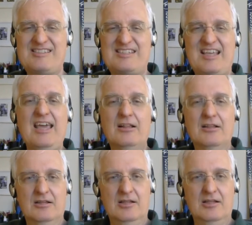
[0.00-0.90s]

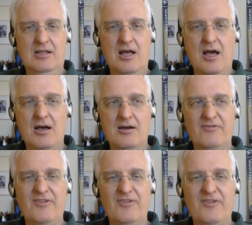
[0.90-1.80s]
scale
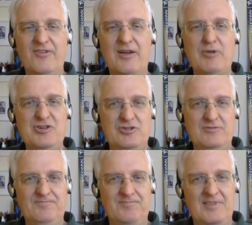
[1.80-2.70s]
of vibration,
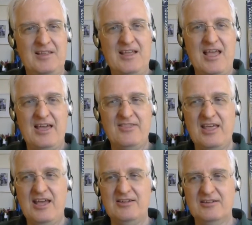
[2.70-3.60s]
and
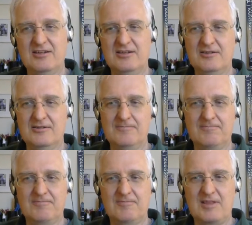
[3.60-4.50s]
that
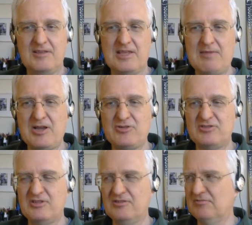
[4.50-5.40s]
he
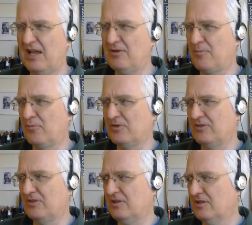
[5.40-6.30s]
measures it. I don't remember
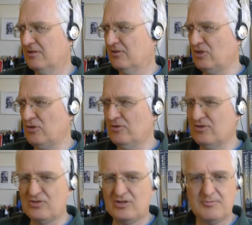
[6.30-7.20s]
what the
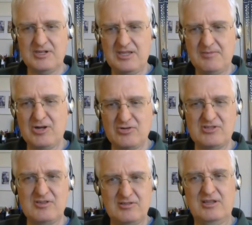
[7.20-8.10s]
units are, but he
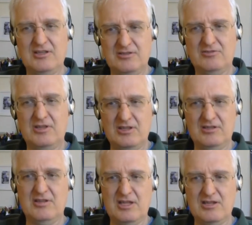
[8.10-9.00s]
measures it in
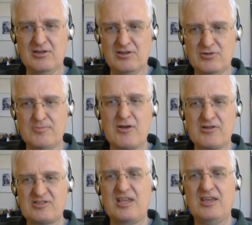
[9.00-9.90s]
a
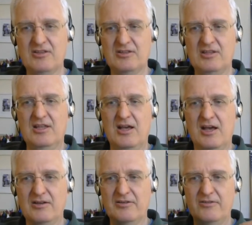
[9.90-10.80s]
numeric scale
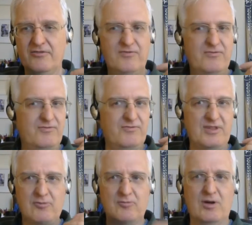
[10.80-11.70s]
of
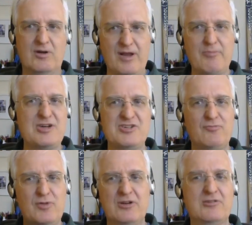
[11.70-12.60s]
like a vibration
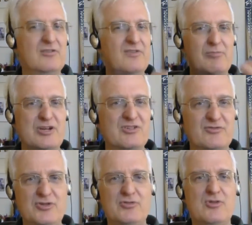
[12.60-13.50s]
of 100, a vibration
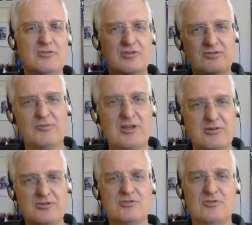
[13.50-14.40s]
of 200, 300,